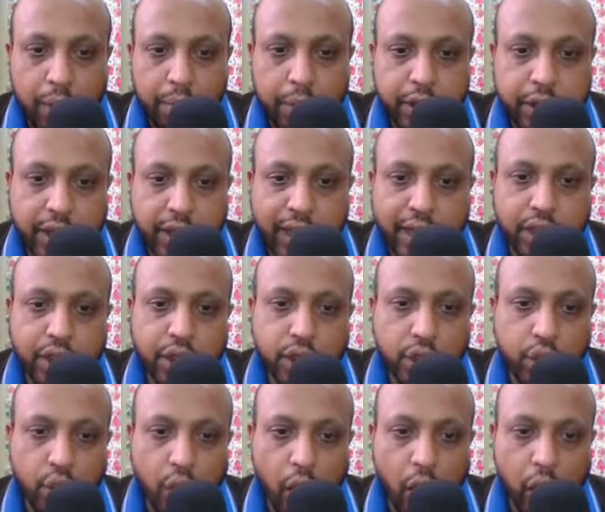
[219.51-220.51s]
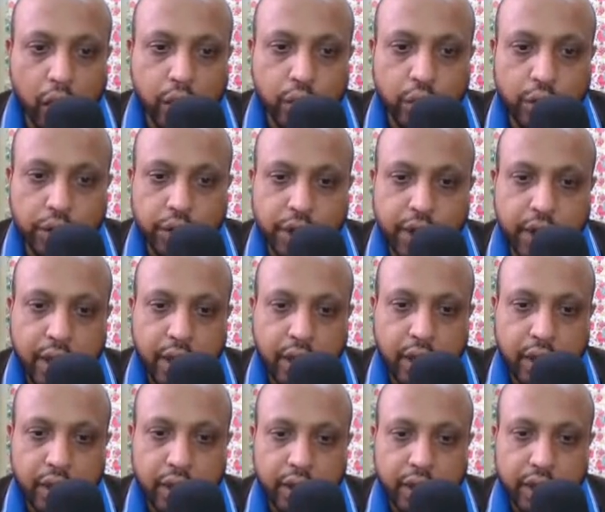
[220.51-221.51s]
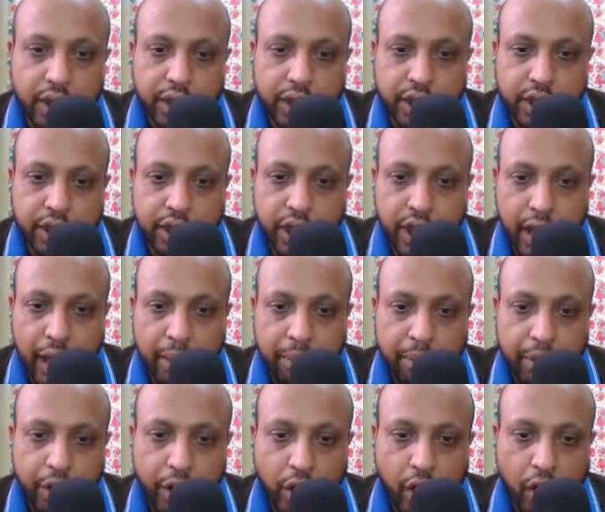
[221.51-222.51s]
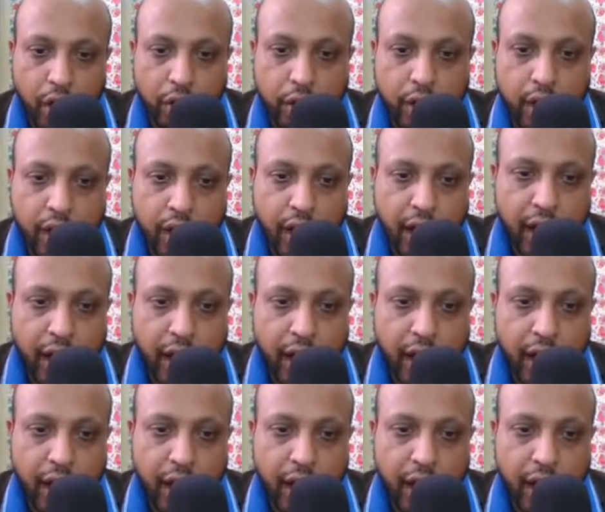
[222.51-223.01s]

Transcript: Besides this, you also see here, this is the amnion,